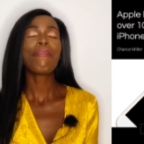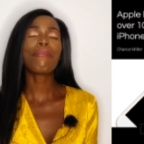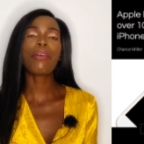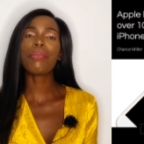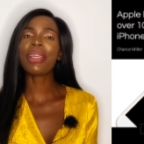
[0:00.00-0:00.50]

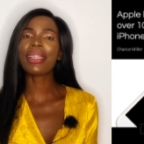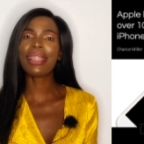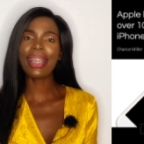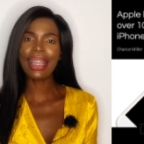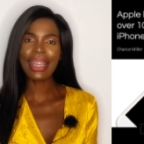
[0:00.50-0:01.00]
for
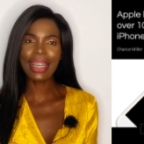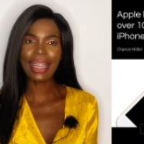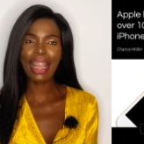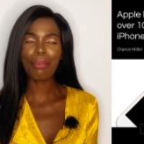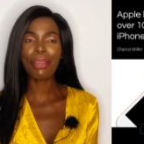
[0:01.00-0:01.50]
misleading
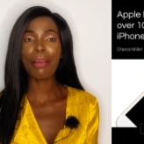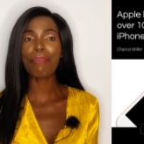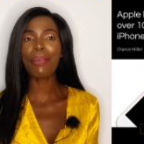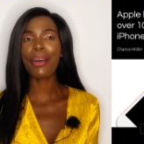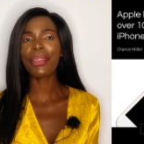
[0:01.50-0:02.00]
claims
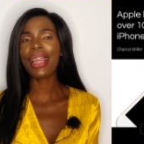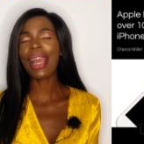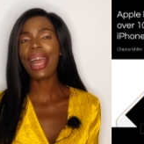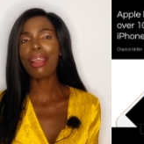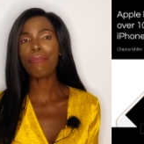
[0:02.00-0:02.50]
about the
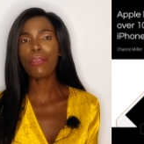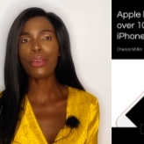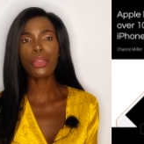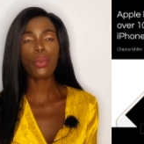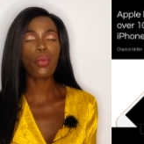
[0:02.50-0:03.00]

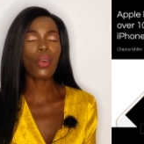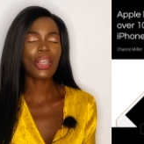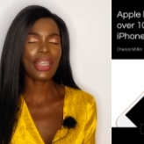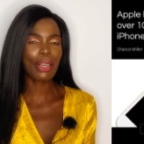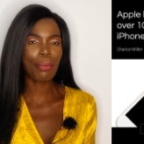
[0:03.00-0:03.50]
iPhone's
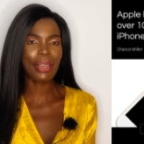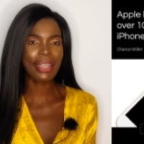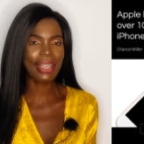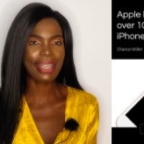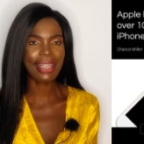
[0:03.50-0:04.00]
water
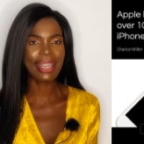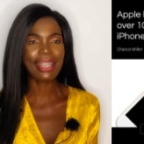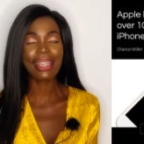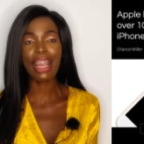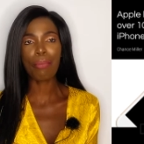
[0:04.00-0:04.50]

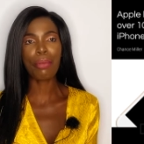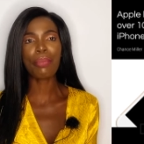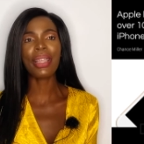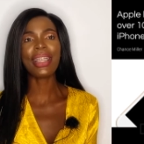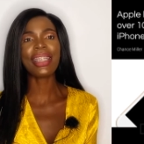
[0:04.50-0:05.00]
resistance
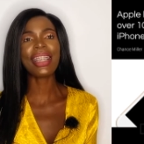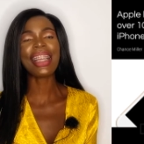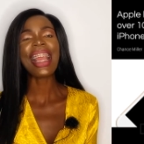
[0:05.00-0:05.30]
capability.